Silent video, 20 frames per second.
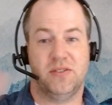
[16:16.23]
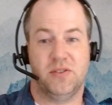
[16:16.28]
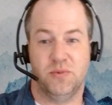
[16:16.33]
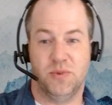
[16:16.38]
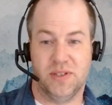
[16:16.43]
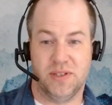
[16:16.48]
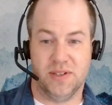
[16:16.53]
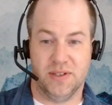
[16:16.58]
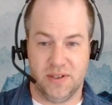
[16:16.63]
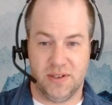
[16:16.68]
the
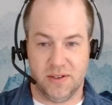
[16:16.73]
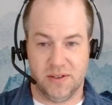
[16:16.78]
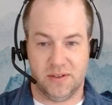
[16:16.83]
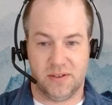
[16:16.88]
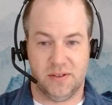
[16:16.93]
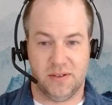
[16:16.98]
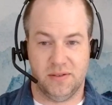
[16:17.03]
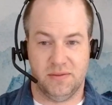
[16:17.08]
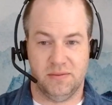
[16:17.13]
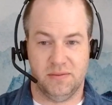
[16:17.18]

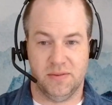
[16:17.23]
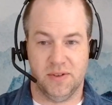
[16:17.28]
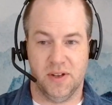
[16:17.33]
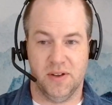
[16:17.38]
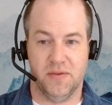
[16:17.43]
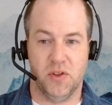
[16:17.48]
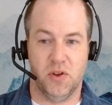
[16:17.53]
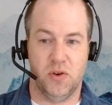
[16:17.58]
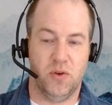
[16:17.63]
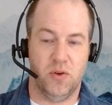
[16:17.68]
resilience
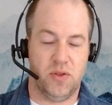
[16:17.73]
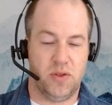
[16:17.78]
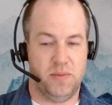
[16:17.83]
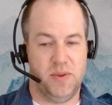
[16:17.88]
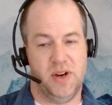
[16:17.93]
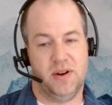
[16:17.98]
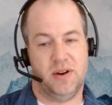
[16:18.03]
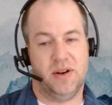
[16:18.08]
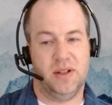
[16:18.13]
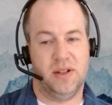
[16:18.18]
of the North
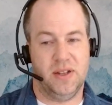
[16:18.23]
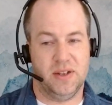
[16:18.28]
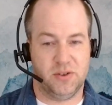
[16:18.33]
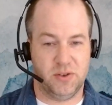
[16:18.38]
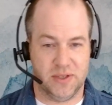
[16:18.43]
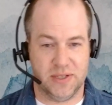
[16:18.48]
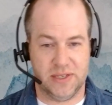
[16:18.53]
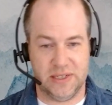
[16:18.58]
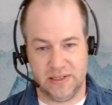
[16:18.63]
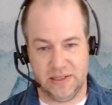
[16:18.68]
American
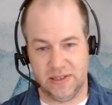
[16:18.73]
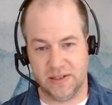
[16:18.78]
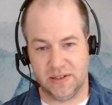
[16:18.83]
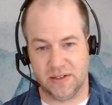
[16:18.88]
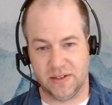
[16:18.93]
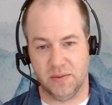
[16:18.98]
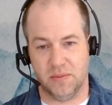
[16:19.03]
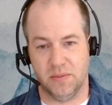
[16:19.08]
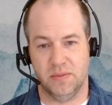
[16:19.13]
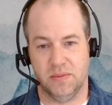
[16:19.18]
electricity
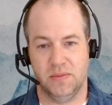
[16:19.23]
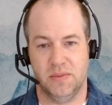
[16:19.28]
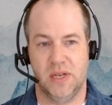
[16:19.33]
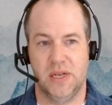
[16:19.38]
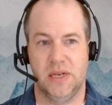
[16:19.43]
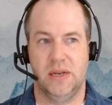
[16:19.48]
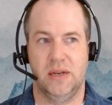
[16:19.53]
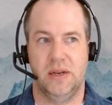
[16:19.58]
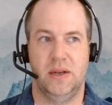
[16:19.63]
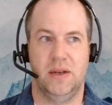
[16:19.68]
system
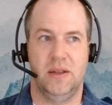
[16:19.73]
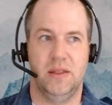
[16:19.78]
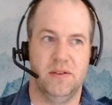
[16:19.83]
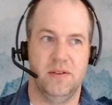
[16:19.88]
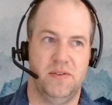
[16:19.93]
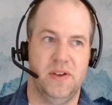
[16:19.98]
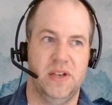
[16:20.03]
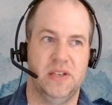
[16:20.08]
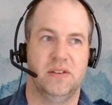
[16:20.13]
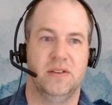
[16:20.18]
in the
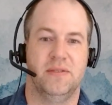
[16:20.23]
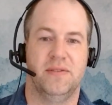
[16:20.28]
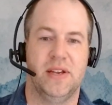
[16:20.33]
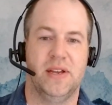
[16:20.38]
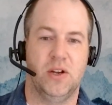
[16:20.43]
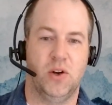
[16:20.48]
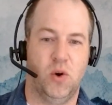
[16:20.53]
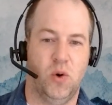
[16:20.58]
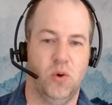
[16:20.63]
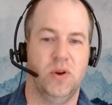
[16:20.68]
face of a
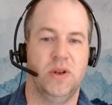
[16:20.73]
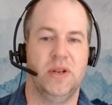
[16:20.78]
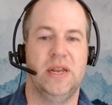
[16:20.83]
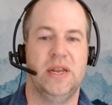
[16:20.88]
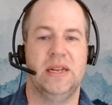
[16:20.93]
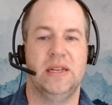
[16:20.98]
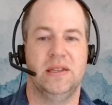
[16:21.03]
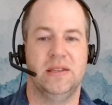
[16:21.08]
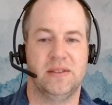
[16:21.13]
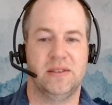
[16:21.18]

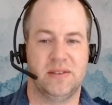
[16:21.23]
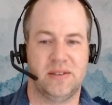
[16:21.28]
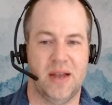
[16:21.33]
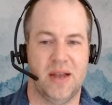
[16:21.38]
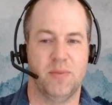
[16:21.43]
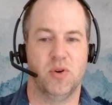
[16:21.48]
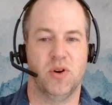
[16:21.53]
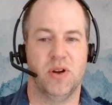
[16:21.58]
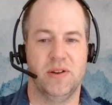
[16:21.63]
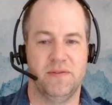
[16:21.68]
coordinated
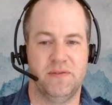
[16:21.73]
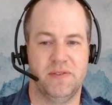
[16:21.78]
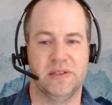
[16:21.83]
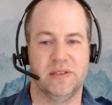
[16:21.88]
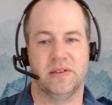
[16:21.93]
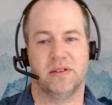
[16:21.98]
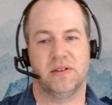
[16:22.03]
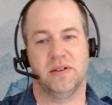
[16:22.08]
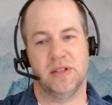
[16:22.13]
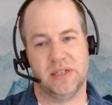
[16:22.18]
cyber and
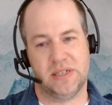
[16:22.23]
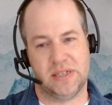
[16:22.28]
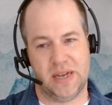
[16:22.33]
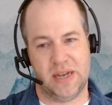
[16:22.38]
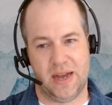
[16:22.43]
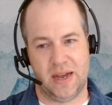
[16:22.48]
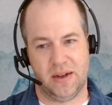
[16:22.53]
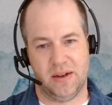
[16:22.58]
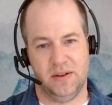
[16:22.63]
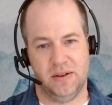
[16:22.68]
physical
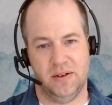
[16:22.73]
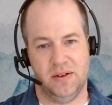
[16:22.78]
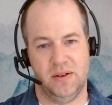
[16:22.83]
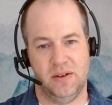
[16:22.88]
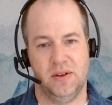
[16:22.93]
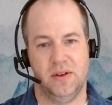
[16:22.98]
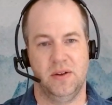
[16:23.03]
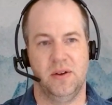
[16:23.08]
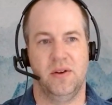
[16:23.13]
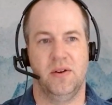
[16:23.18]
attack
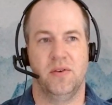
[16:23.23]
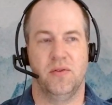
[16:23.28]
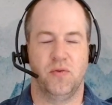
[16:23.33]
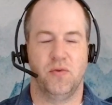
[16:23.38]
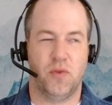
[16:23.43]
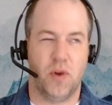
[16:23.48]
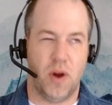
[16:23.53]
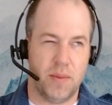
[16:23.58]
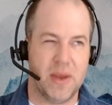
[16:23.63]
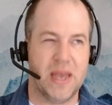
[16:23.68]

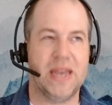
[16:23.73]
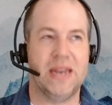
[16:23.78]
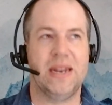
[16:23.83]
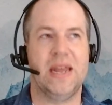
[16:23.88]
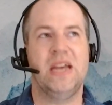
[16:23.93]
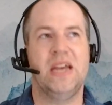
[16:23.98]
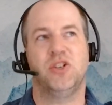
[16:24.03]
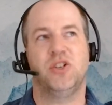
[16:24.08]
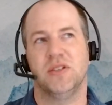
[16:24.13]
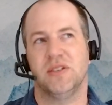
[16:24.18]
from a
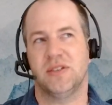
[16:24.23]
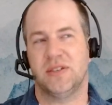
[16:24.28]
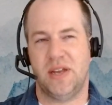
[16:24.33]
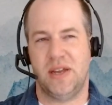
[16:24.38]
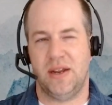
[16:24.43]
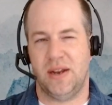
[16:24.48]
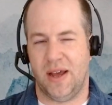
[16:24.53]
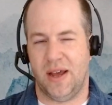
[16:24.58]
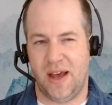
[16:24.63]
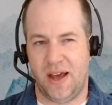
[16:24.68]
nation
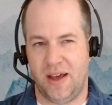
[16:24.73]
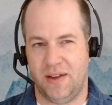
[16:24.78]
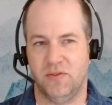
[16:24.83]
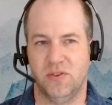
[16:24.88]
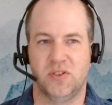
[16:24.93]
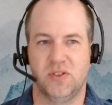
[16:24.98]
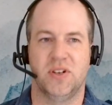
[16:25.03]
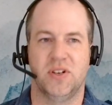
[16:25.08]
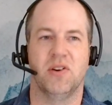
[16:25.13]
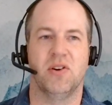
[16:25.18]
state
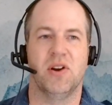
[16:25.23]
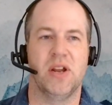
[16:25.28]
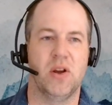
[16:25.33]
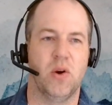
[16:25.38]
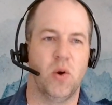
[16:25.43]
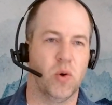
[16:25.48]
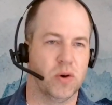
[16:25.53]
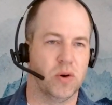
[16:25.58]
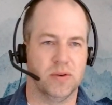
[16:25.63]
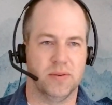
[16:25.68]
adversary
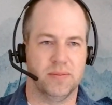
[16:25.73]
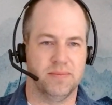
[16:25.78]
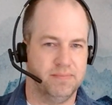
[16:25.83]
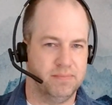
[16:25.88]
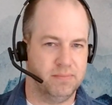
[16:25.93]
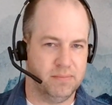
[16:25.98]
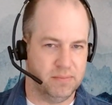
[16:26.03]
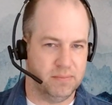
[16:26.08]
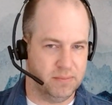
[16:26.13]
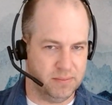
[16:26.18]
or
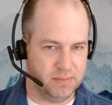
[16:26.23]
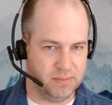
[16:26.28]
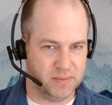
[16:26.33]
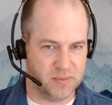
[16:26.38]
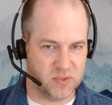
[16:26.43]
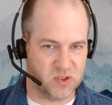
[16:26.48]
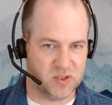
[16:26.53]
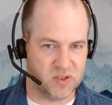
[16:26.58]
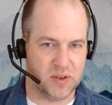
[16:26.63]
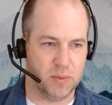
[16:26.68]

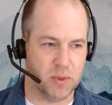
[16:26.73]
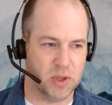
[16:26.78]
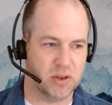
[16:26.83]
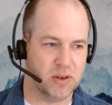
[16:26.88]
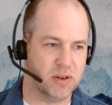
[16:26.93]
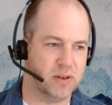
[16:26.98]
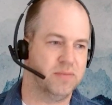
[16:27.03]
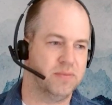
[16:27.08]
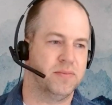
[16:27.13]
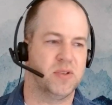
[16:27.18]

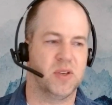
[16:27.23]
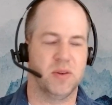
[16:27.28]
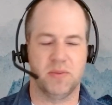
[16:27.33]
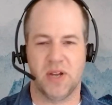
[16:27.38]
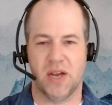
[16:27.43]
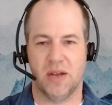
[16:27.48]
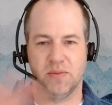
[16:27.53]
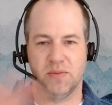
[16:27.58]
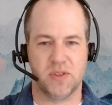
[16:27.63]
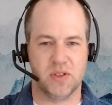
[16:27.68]
similar.
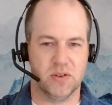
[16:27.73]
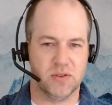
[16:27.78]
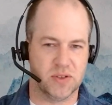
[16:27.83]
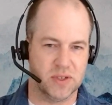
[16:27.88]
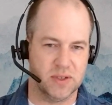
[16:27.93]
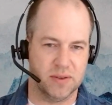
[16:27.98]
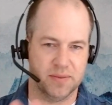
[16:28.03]
Sometimes there's